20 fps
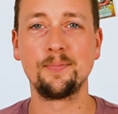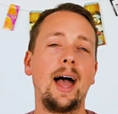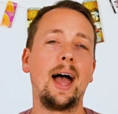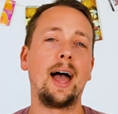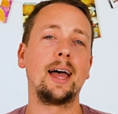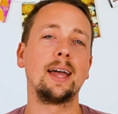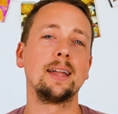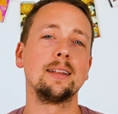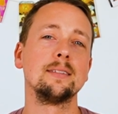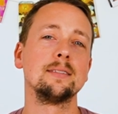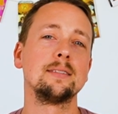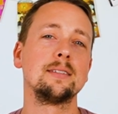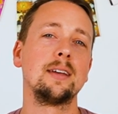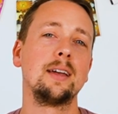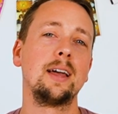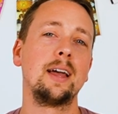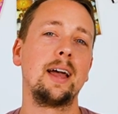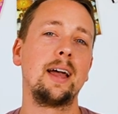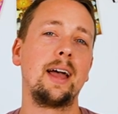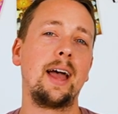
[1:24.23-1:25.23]
and
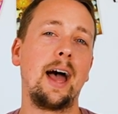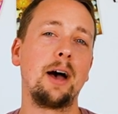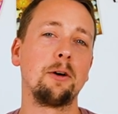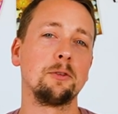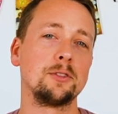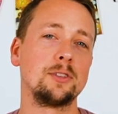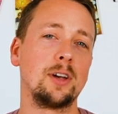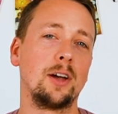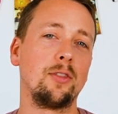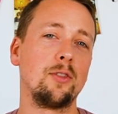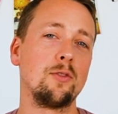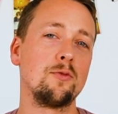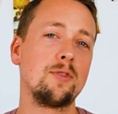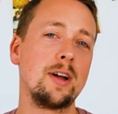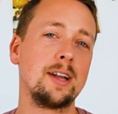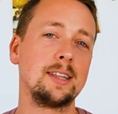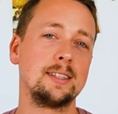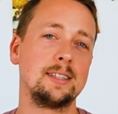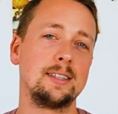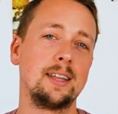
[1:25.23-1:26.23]
outside the
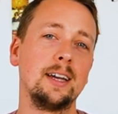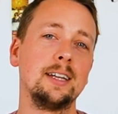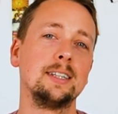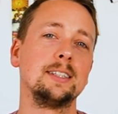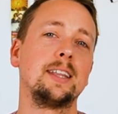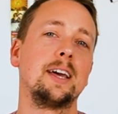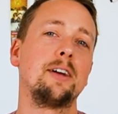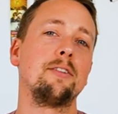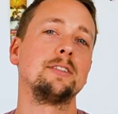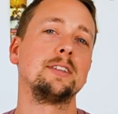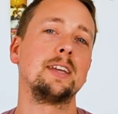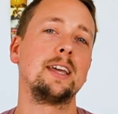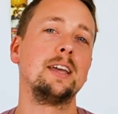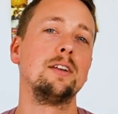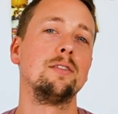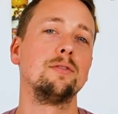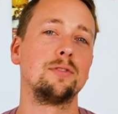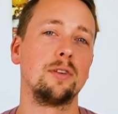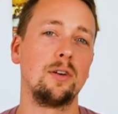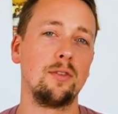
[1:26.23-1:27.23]
red stage, there is
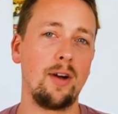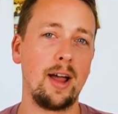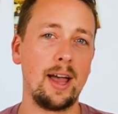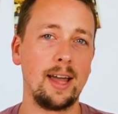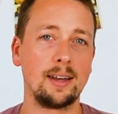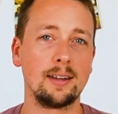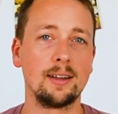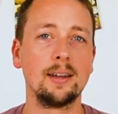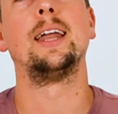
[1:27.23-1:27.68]
infrared.